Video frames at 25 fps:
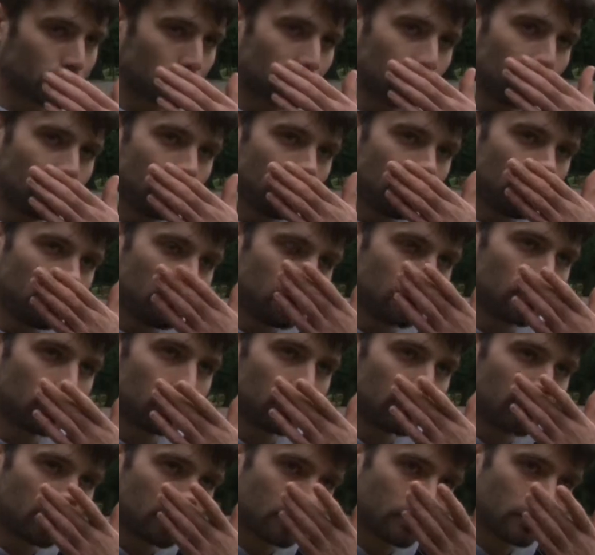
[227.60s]

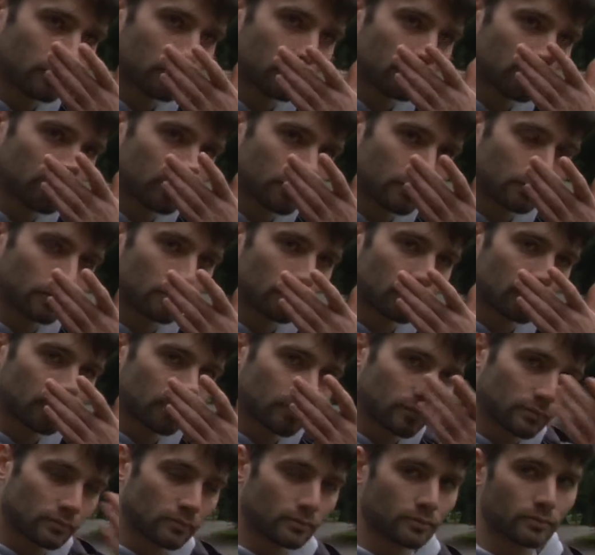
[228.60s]

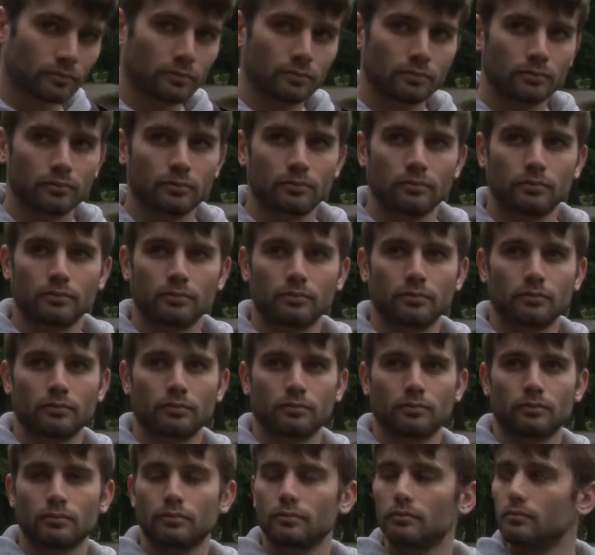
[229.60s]

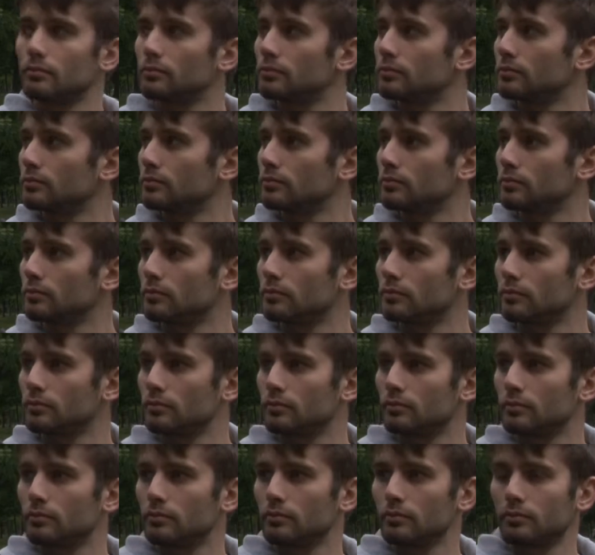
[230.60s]

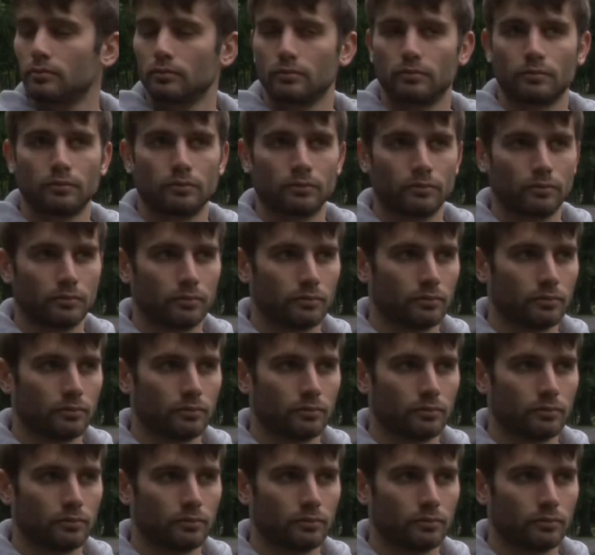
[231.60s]
[no speech]